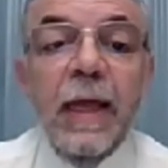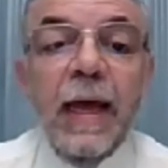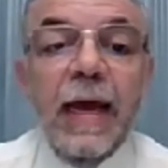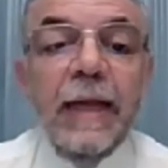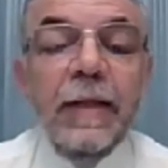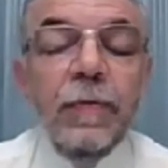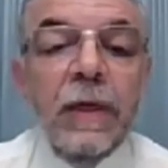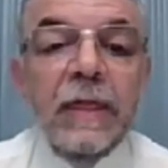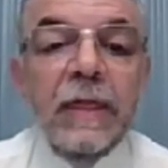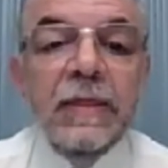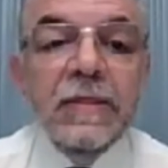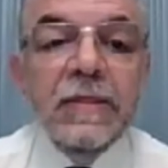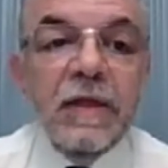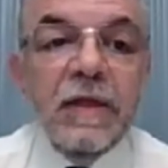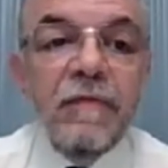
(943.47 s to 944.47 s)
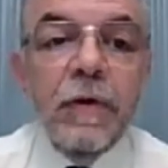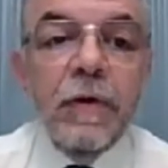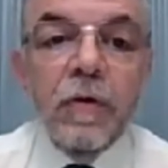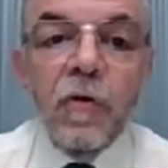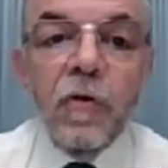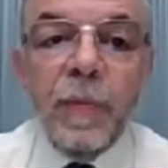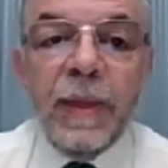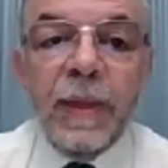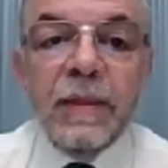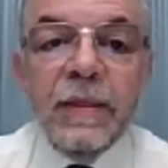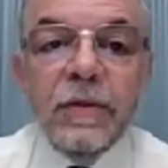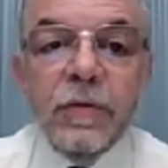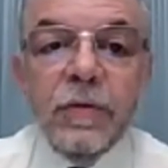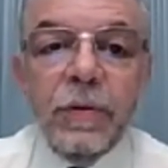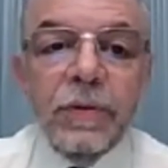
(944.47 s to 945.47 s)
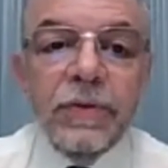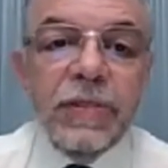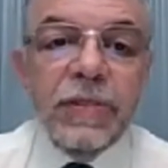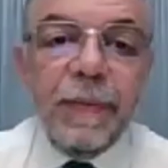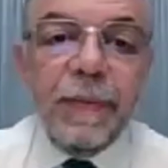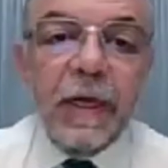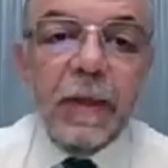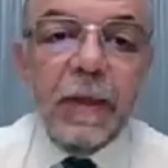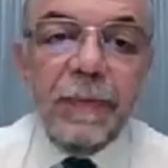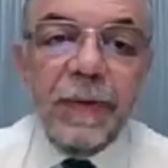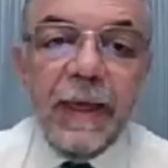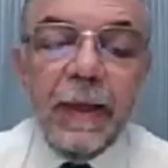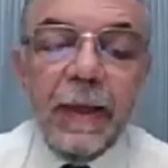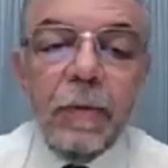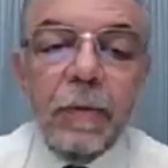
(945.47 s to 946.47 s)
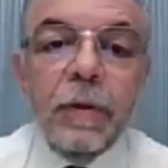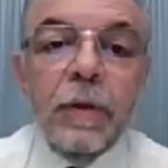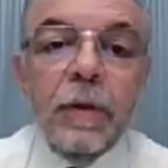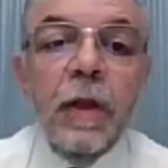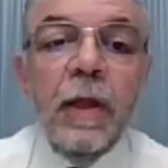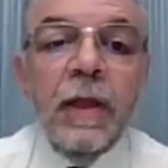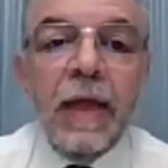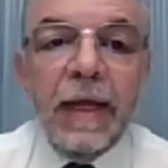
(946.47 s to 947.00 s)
and it is never recommended to use the PIP alone,